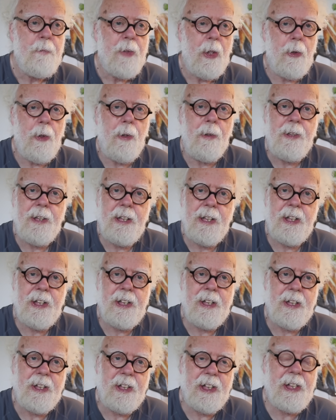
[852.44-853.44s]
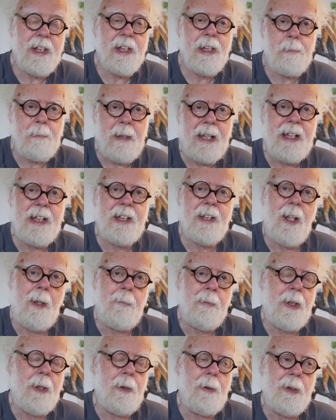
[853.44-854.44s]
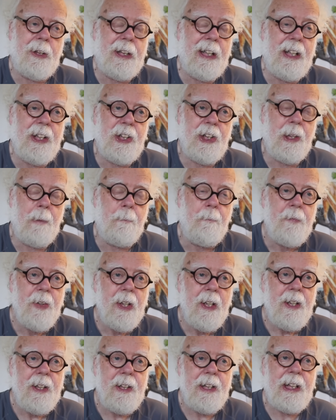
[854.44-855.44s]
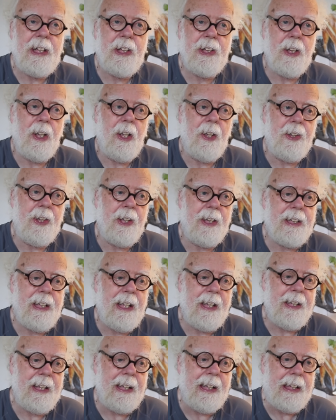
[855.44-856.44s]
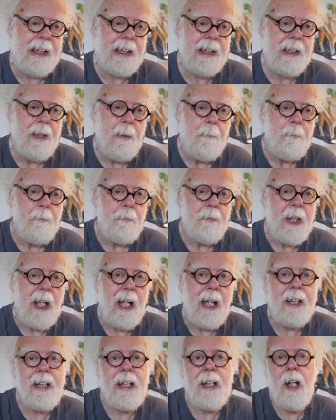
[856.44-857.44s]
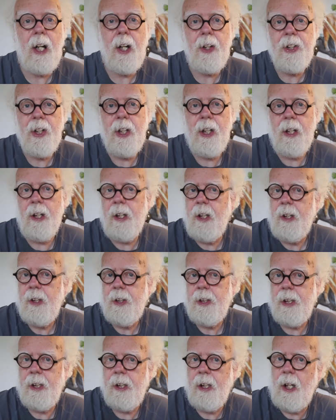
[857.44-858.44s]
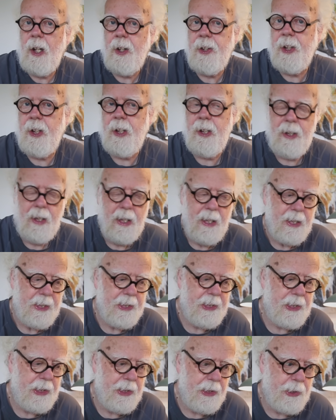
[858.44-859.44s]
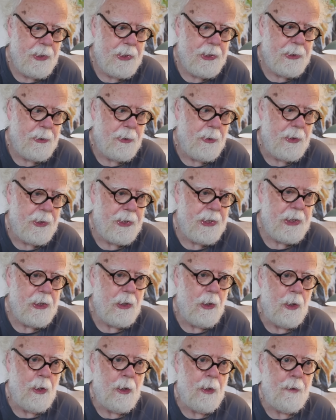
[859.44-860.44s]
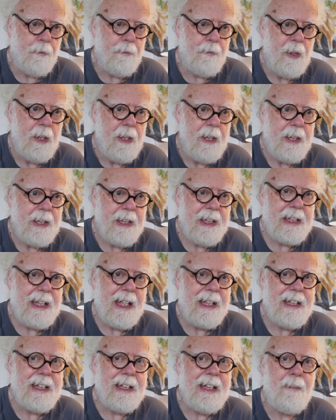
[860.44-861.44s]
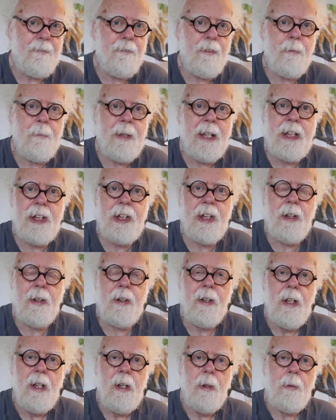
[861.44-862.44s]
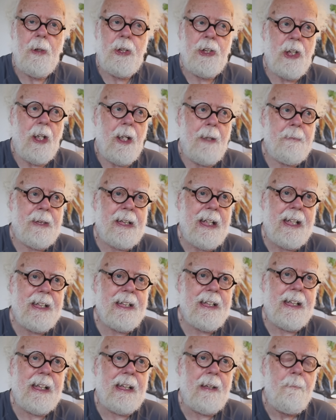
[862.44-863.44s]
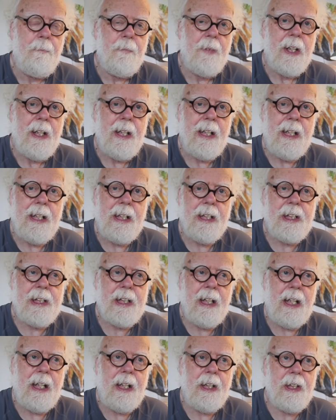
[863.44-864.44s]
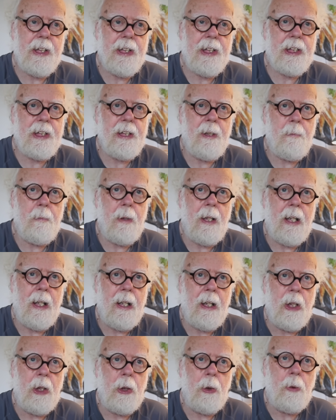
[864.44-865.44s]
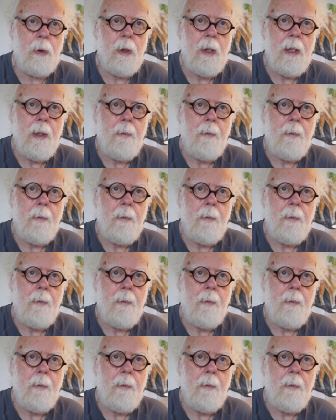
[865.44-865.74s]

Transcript: Long distance space time communication needs other techniques. And the other, other source of SETI information which I'm getting is that somehow